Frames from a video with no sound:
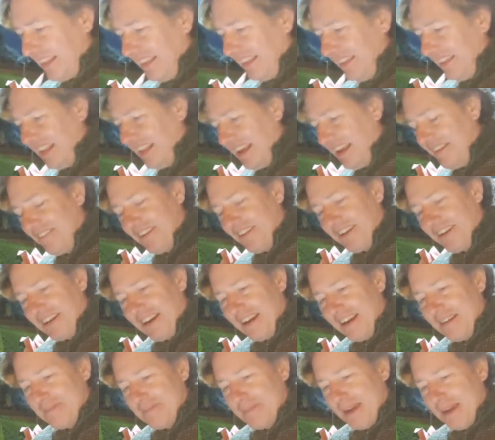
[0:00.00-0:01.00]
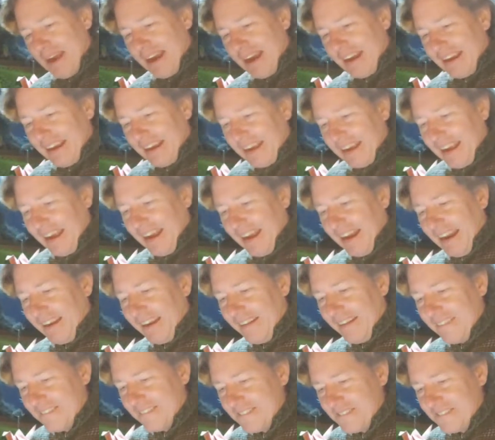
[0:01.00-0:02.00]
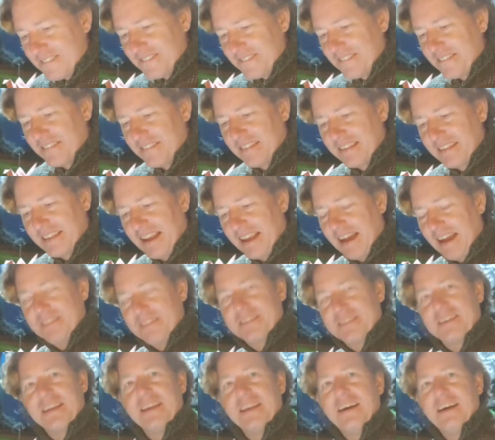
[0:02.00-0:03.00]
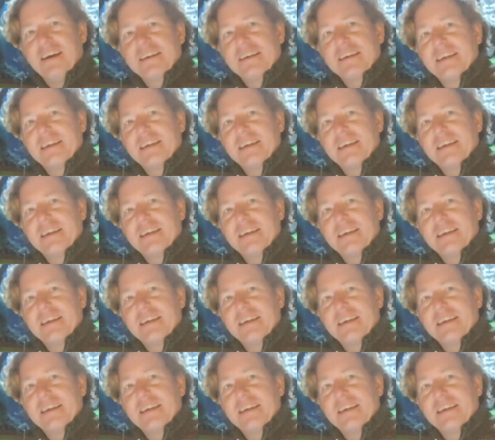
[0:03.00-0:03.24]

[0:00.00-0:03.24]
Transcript: Never gone back again. That was a long